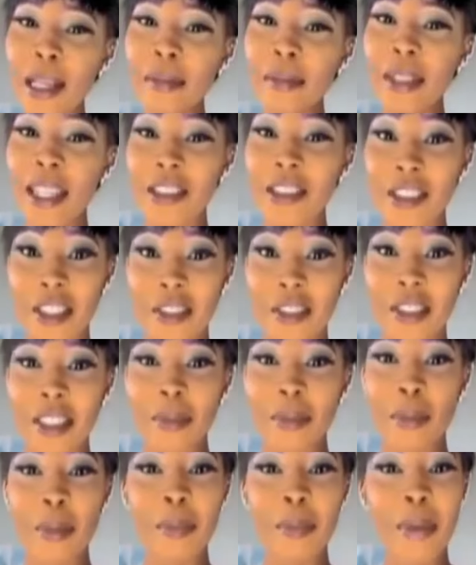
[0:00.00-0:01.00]
I'm Nigerian,
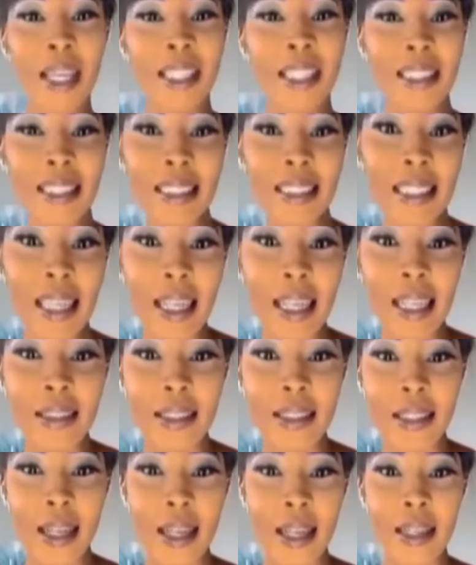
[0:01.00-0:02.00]
but based in
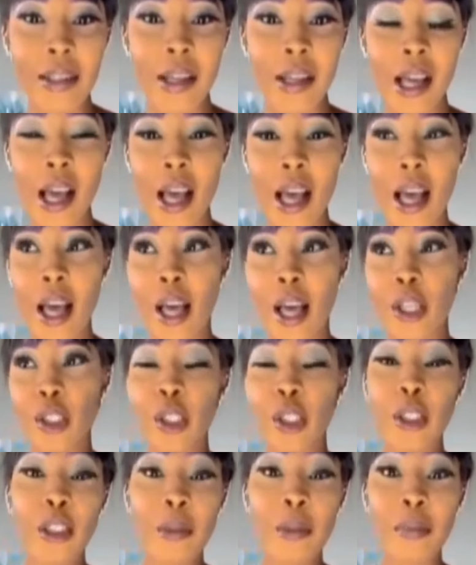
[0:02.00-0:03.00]
Canada. So
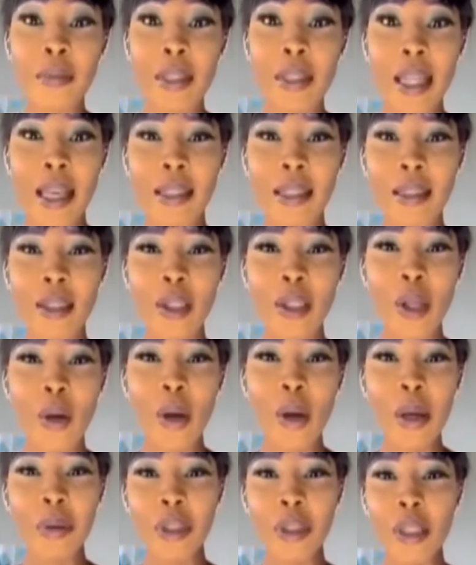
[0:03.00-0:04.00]
some days ago,
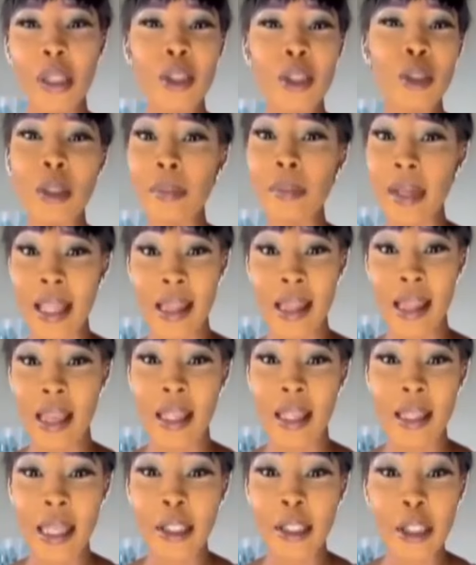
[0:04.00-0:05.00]
I was just doing my
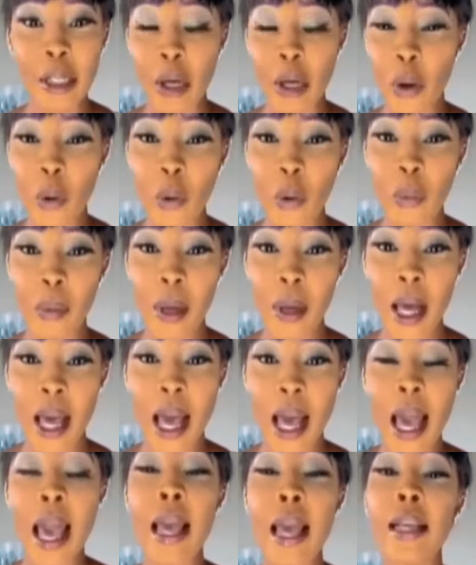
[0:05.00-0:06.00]
thing here at home.
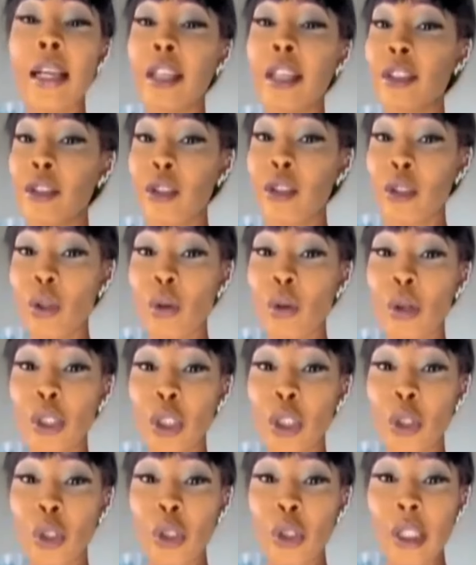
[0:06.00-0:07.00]
And I saw
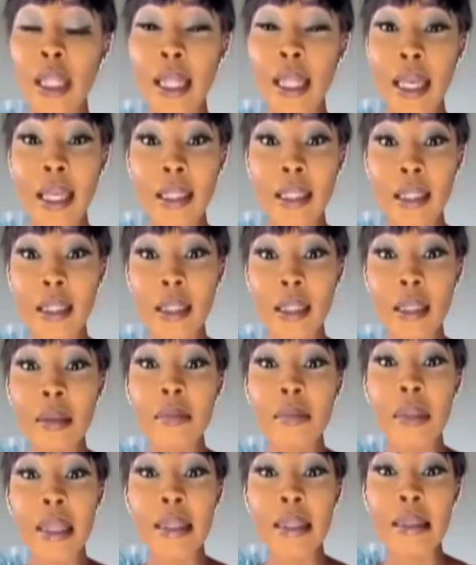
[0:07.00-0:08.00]
your late
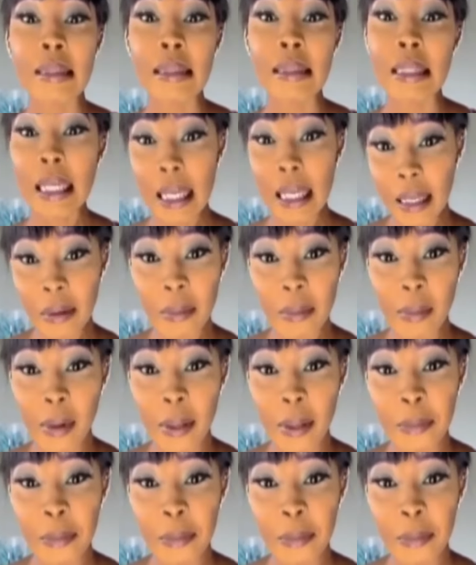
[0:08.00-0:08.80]
Miss Kim,